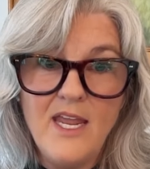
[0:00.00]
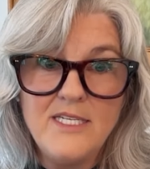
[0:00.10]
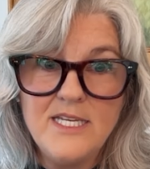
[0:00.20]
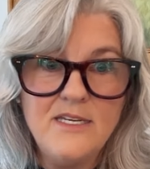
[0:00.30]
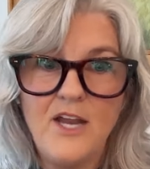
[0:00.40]

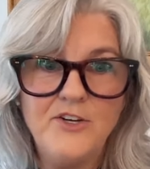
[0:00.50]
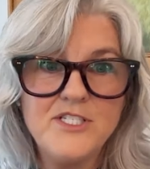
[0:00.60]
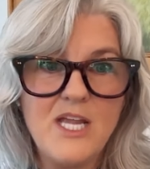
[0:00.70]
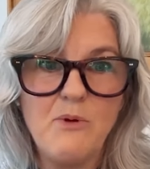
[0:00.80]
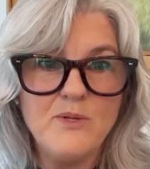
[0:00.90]
and
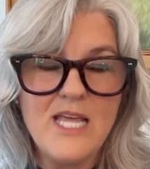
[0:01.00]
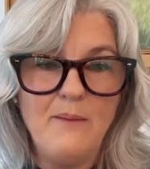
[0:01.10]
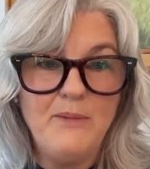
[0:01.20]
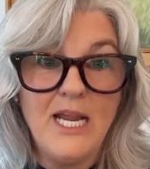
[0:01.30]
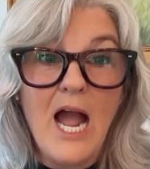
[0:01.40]
they didn't
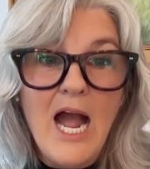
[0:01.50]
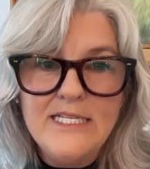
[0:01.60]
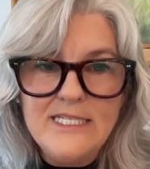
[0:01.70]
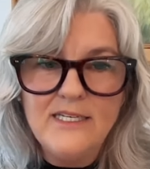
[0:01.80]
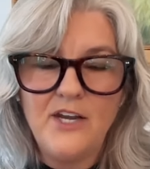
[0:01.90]
understand what
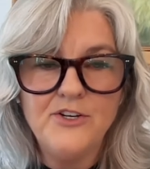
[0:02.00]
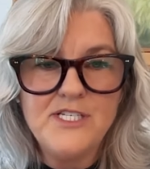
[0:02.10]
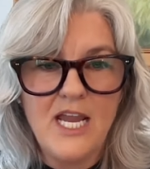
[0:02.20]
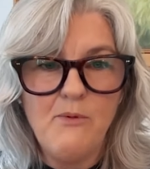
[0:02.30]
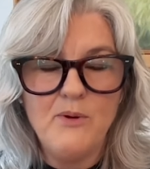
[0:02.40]
was happening.
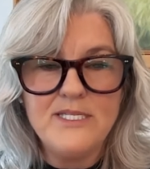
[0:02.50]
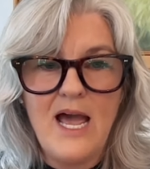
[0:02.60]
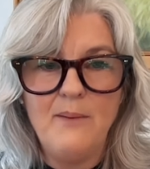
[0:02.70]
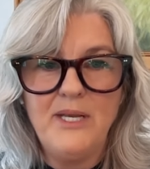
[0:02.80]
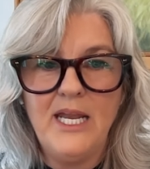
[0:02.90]
I didn't
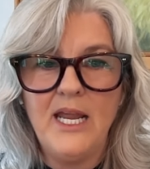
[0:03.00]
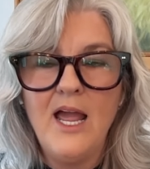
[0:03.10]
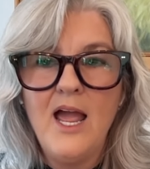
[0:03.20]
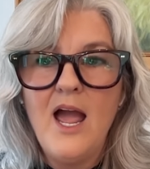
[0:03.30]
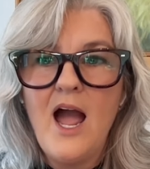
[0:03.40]
understand what
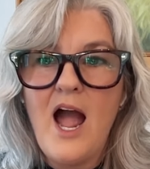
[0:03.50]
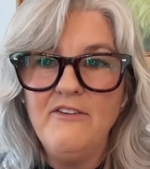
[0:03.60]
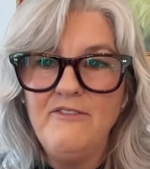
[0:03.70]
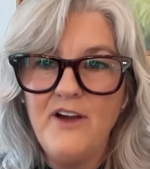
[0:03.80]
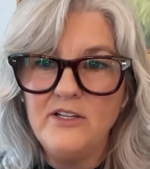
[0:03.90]
was
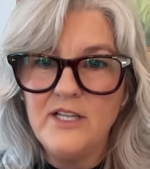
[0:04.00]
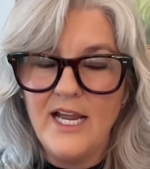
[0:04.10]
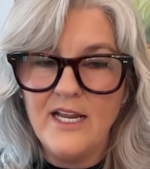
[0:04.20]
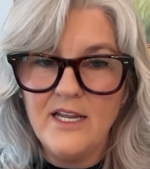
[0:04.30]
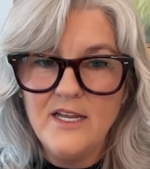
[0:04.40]
happening.
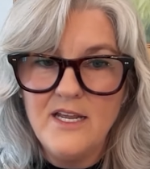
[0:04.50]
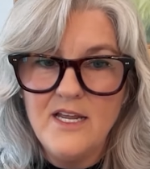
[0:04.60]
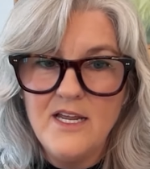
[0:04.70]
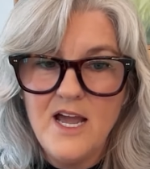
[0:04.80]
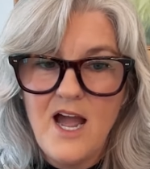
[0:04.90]
I
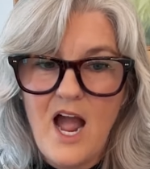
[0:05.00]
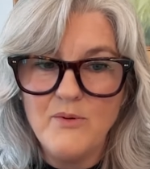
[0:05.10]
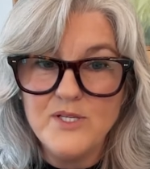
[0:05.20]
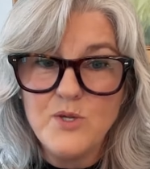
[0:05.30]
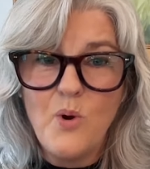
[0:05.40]
felt like
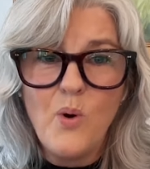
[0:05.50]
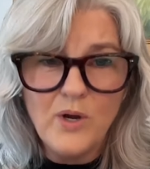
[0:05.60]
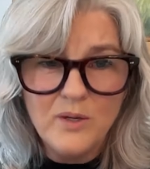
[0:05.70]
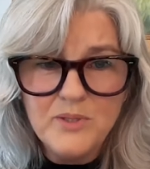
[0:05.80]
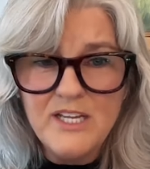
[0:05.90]

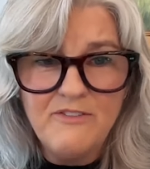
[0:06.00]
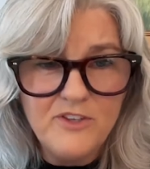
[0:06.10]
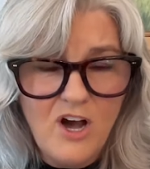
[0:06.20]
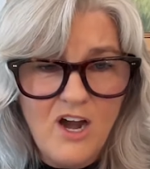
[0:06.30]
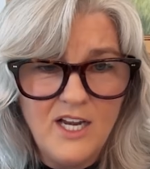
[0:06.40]
I was
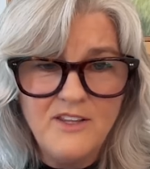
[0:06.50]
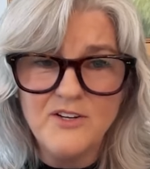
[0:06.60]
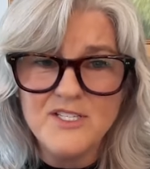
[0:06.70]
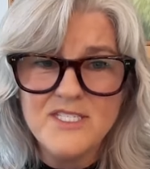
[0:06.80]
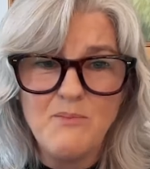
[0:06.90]

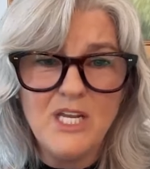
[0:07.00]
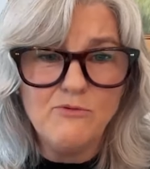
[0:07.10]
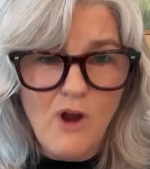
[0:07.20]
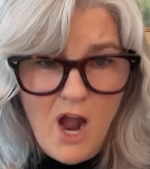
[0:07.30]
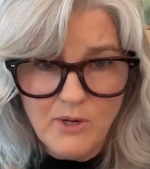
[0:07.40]
horribly
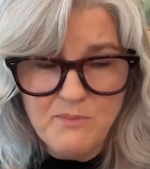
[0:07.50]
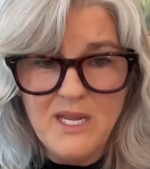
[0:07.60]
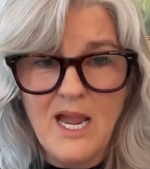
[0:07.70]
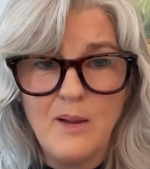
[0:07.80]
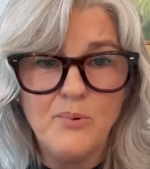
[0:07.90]
flawed. There's
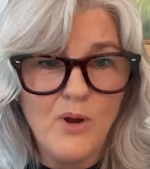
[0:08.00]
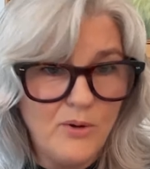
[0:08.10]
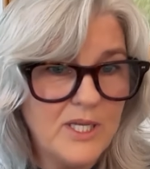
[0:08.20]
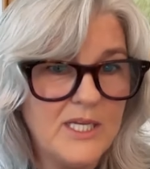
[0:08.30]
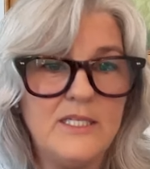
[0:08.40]
something wrong
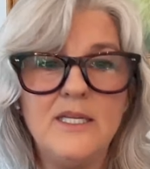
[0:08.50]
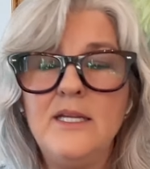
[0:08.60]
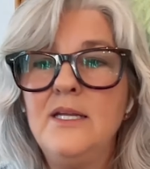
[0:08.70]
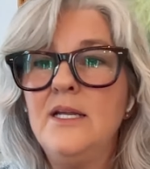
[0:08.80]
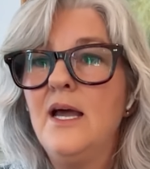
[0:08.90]
with me. I'm
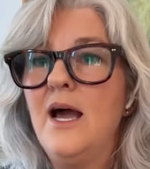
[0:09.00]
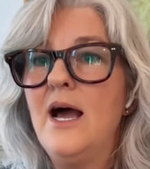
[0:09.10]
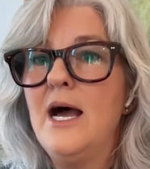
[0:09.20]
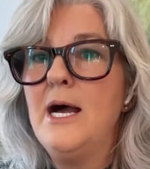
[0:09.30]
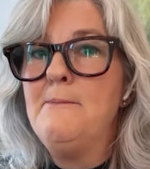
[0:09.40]

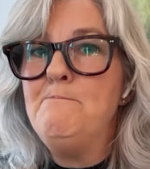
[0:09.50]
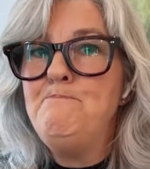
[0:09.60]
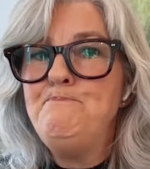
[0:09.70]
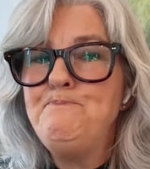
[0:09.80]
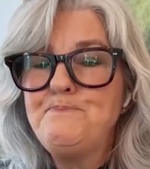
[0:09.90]
broken.
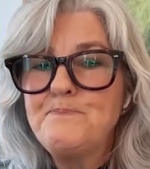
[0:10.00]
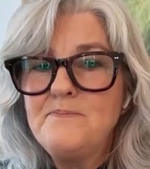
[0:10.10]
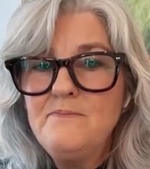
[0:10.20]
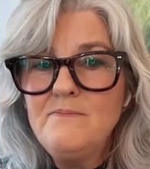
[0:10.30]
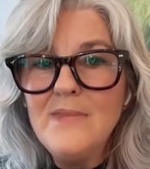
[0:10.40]

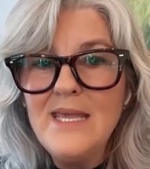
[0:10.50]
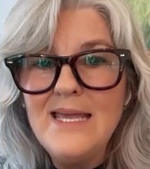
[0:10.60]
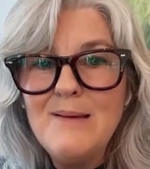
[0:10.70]
Um,